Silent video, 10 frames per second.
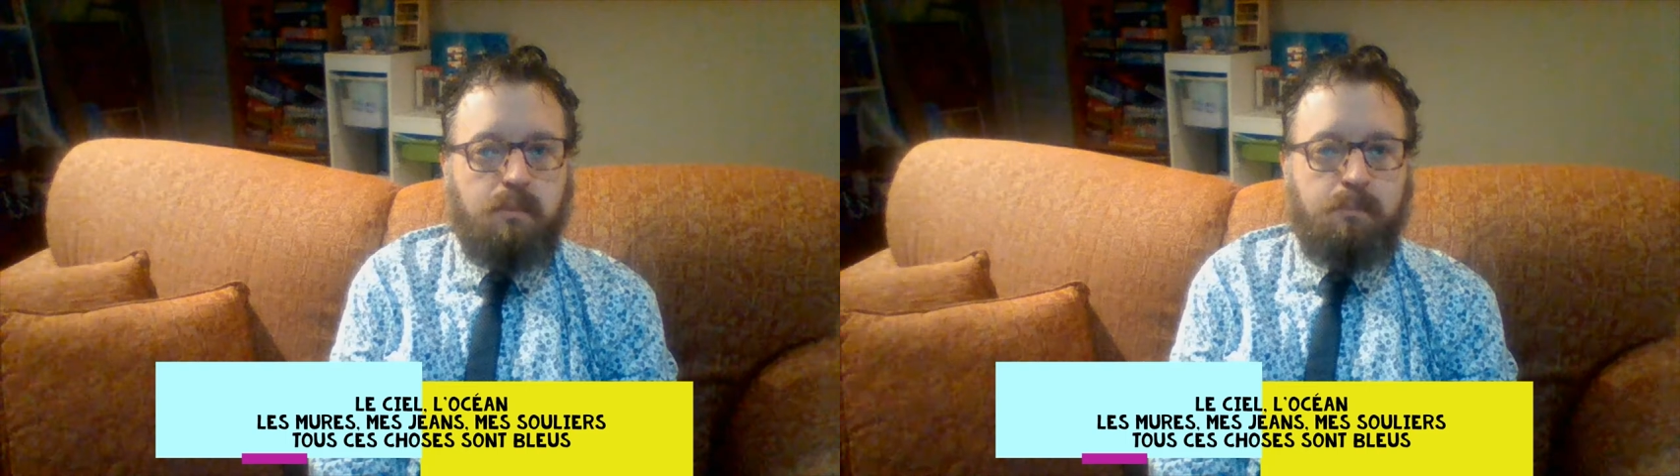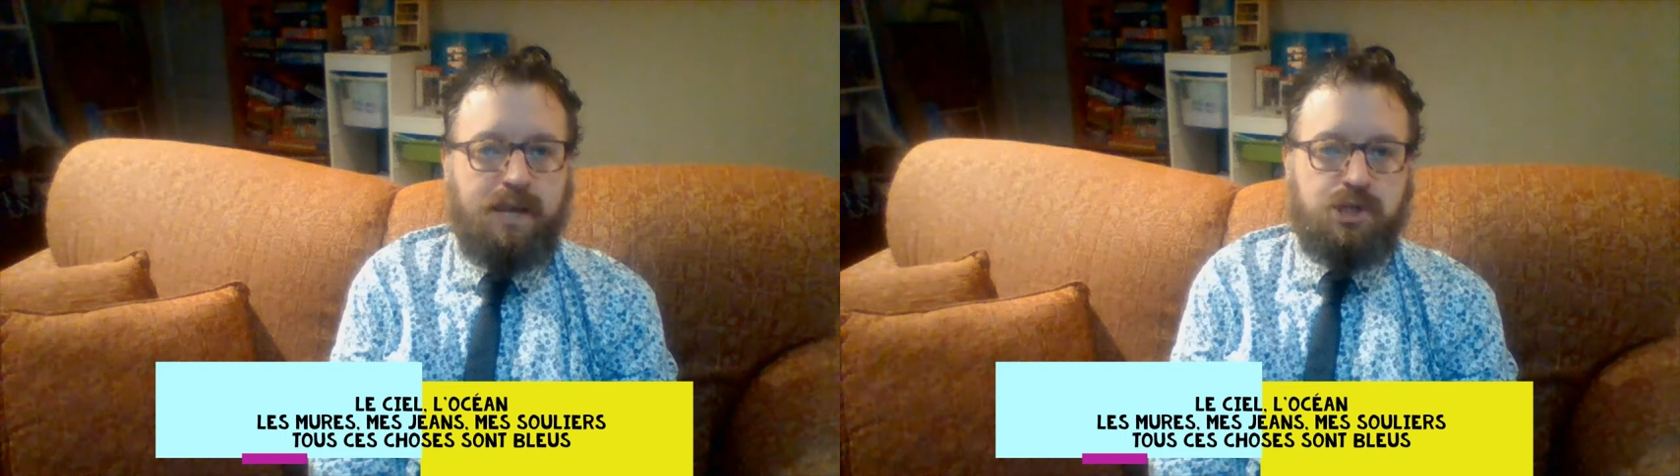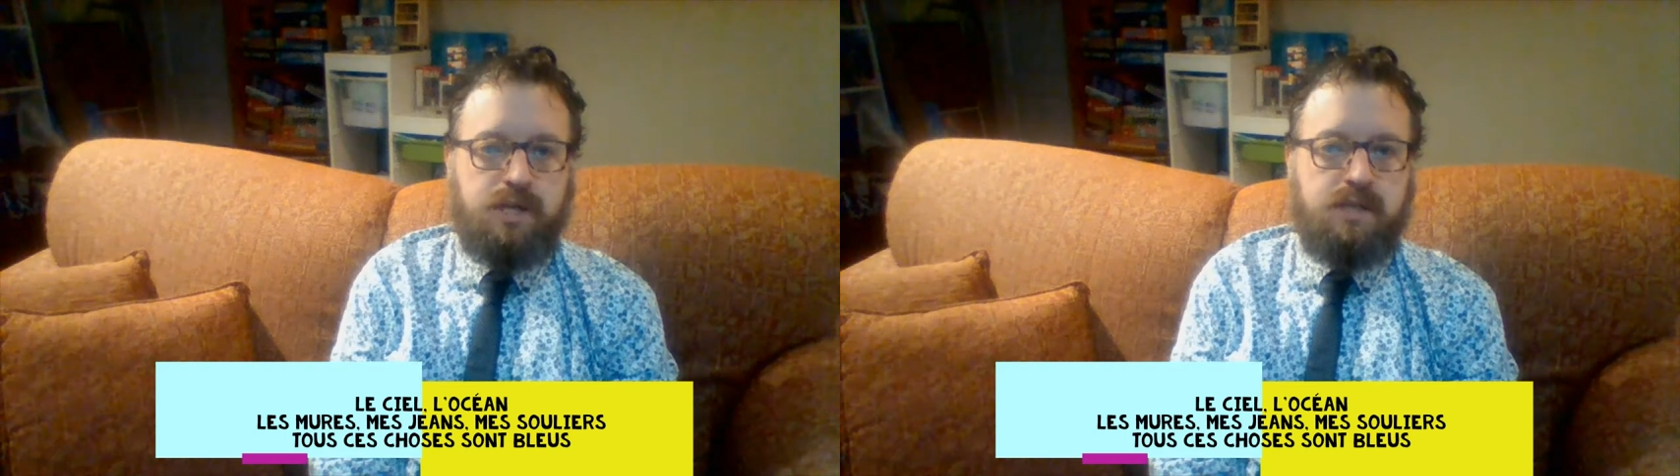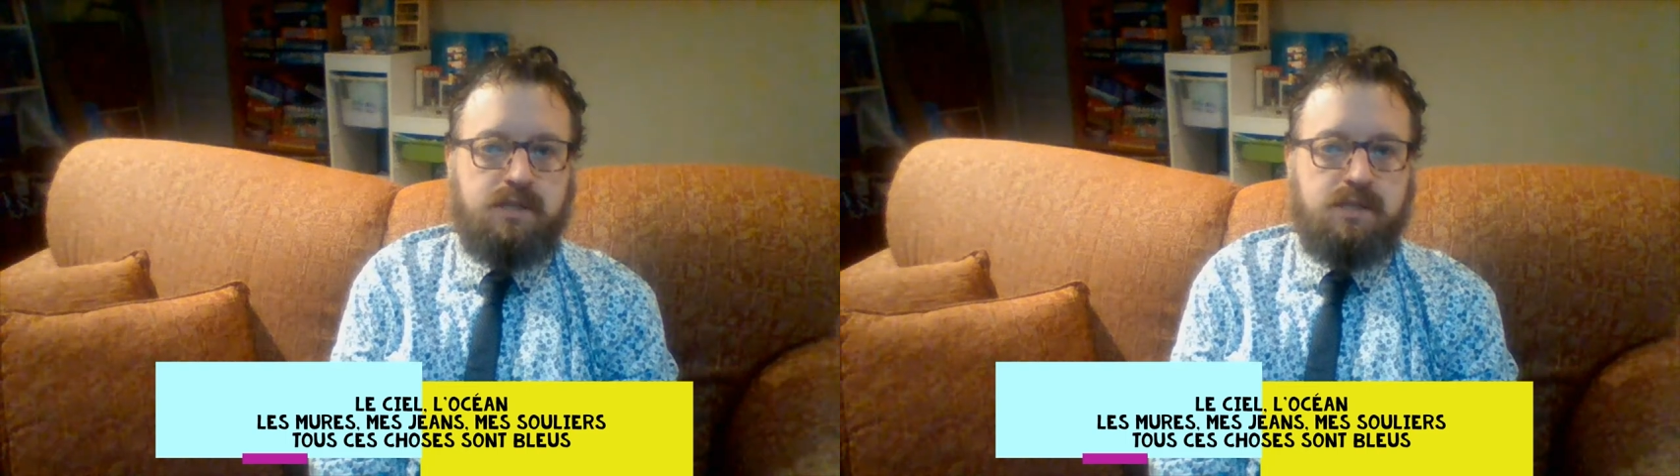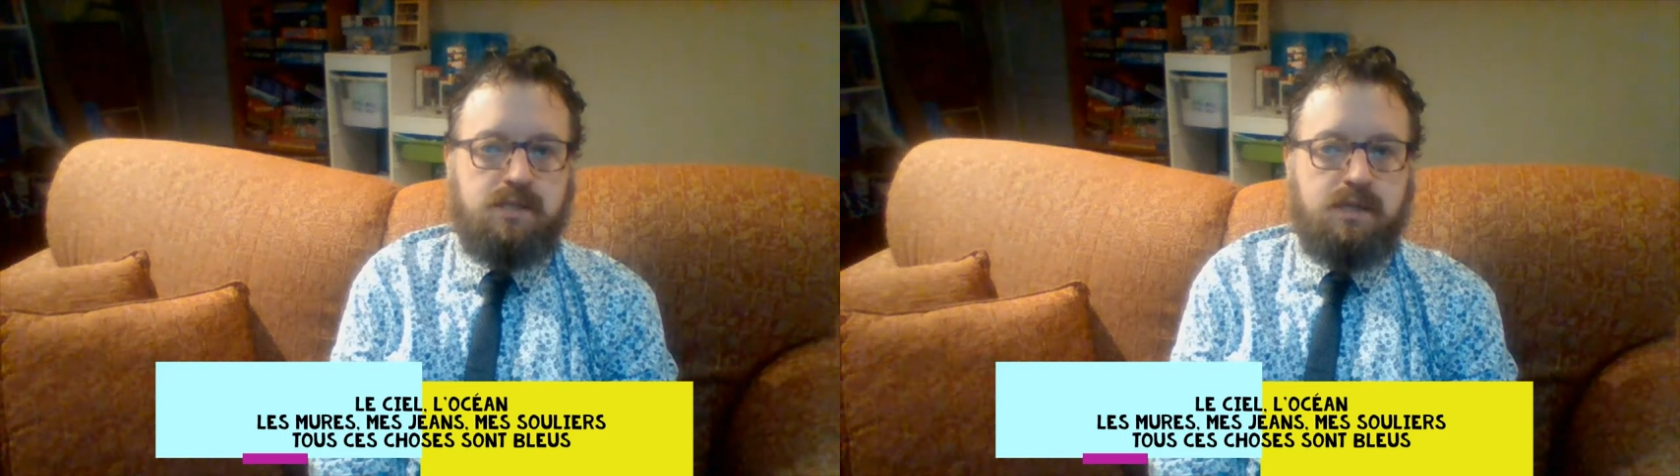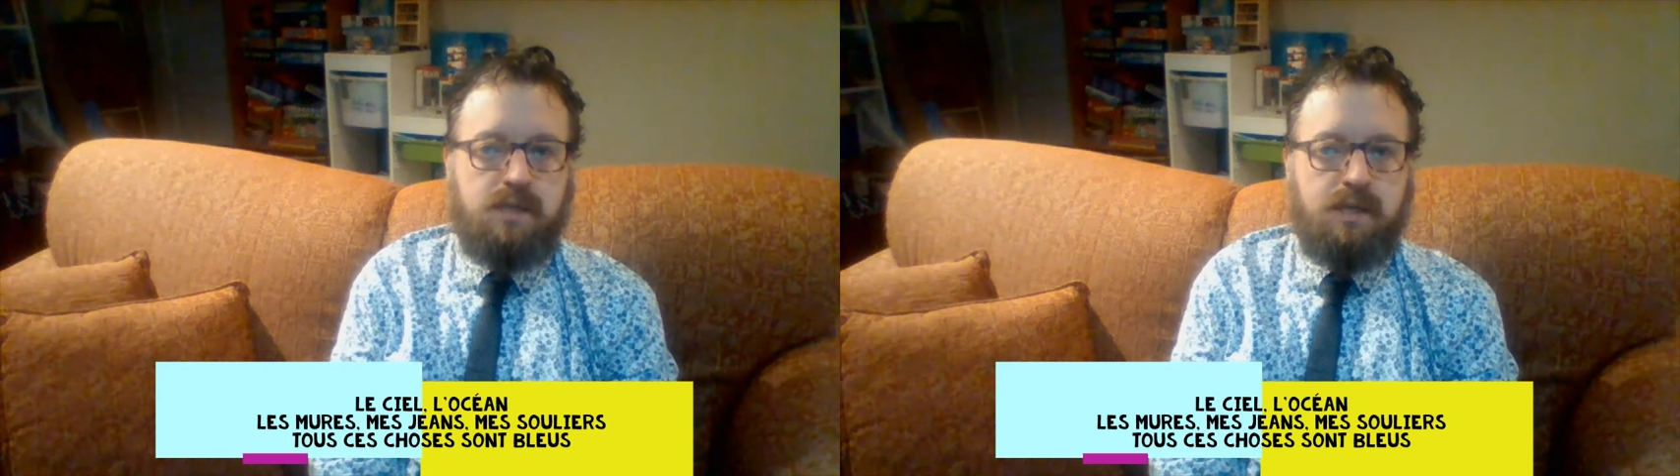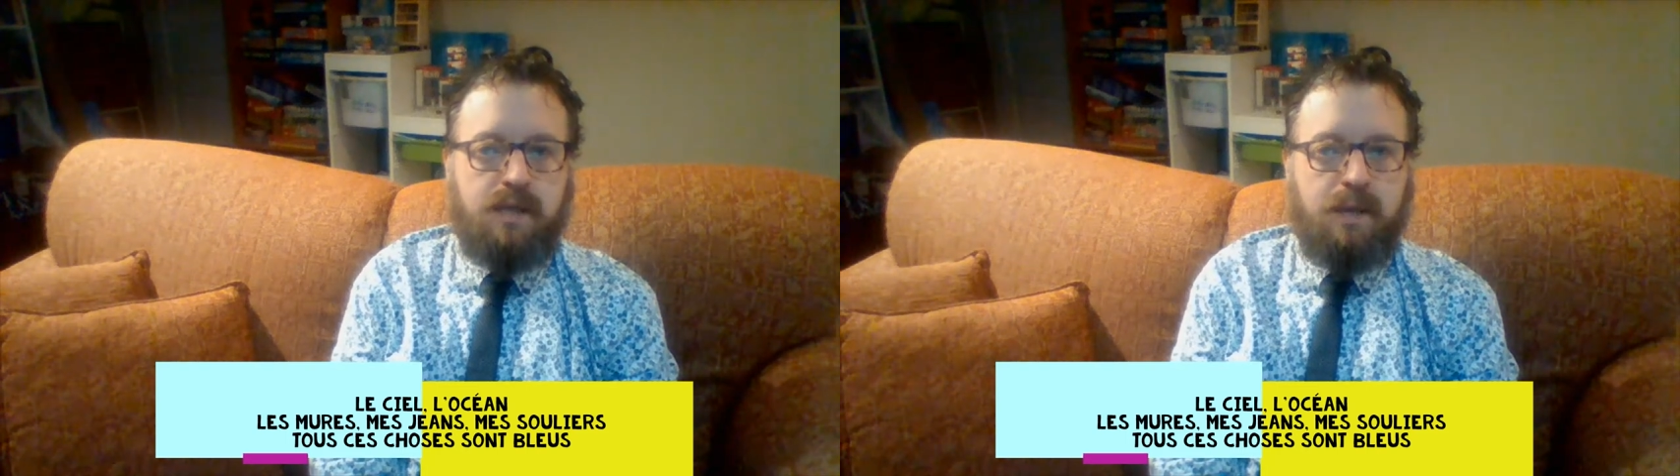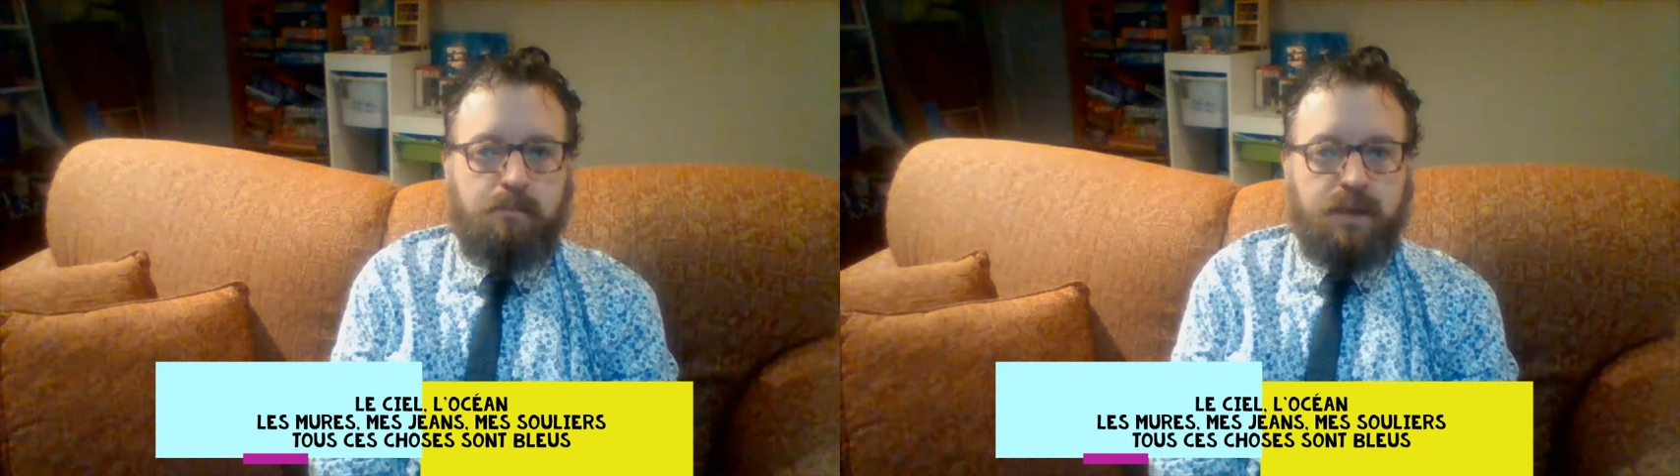mes jeans,
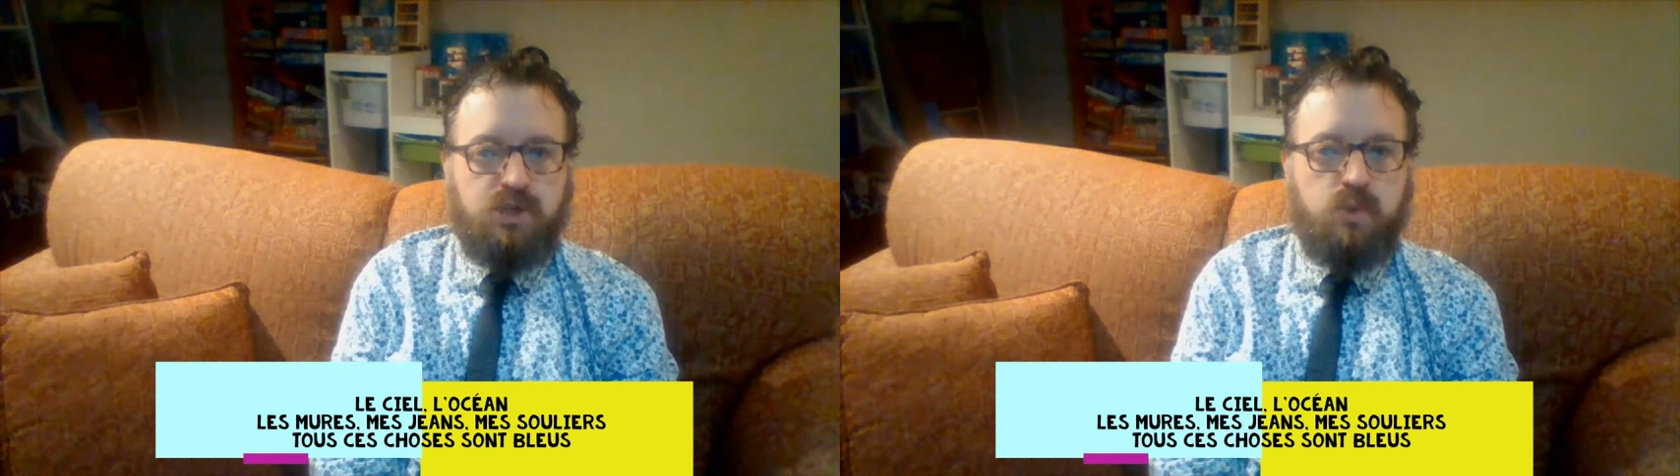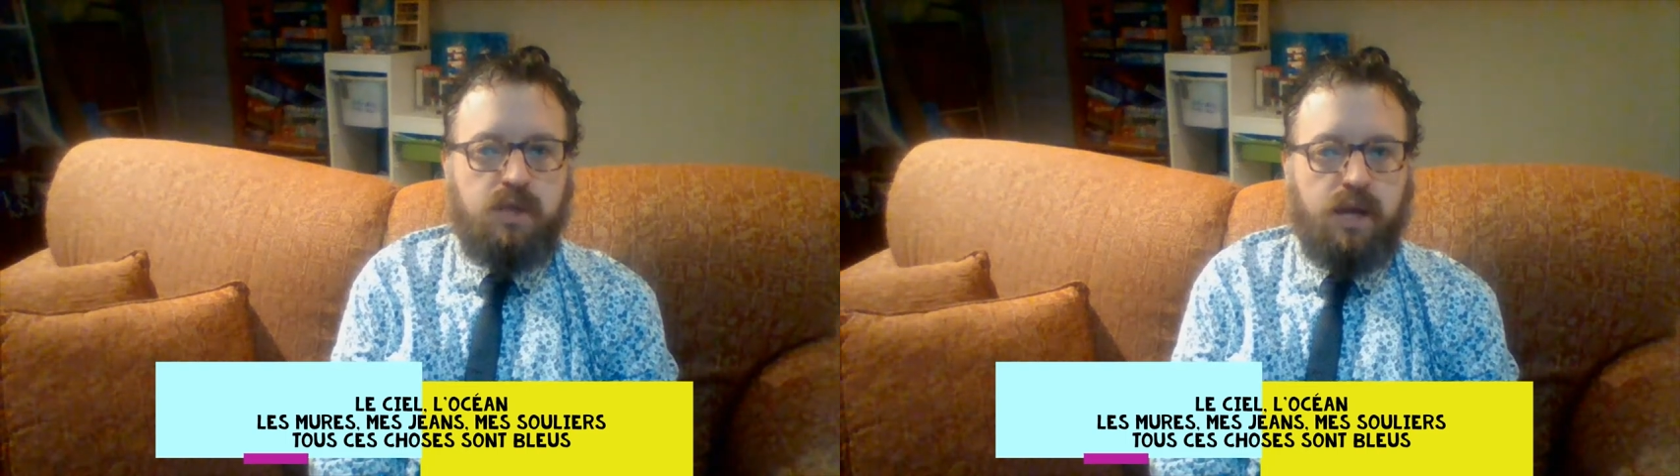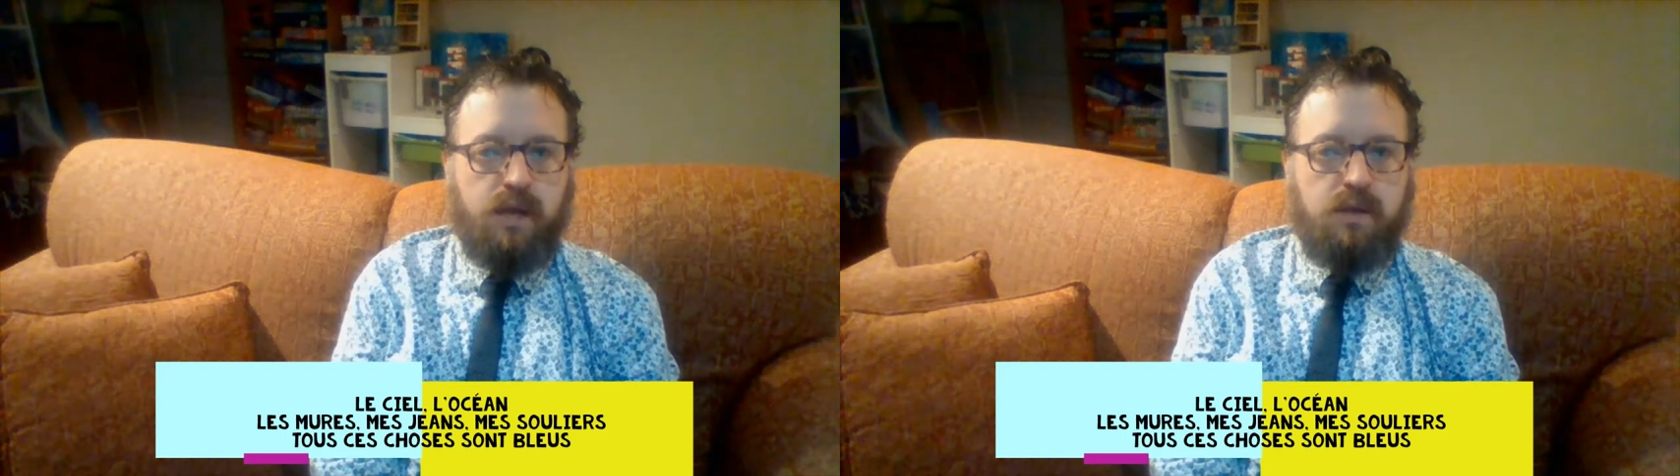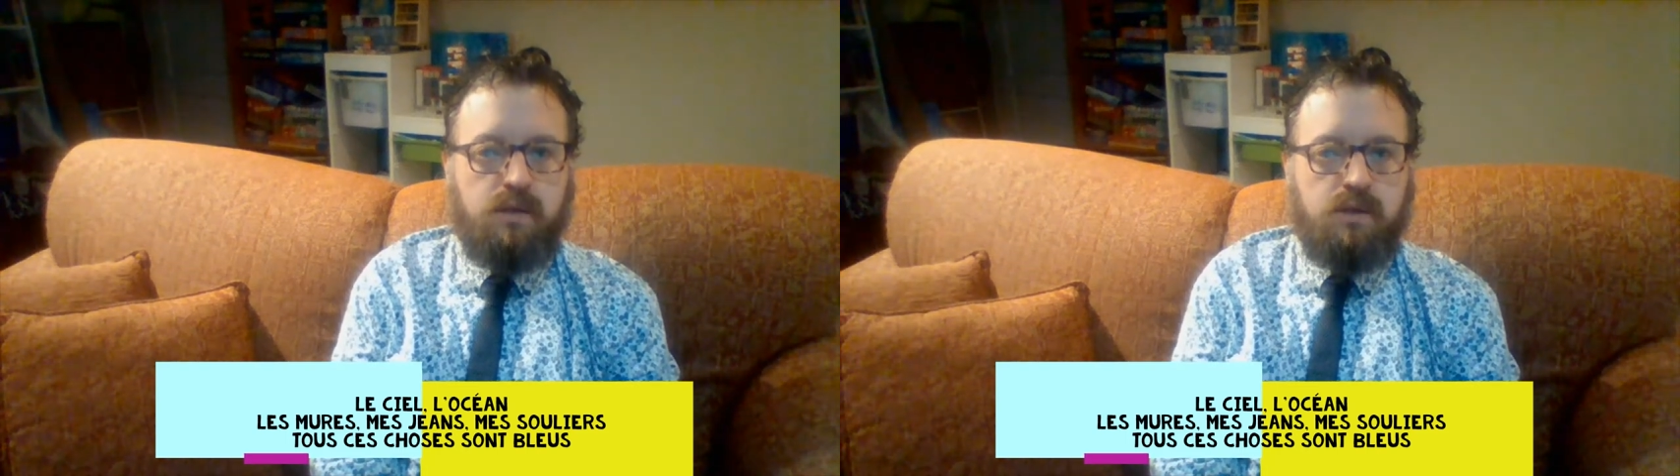mes souliers,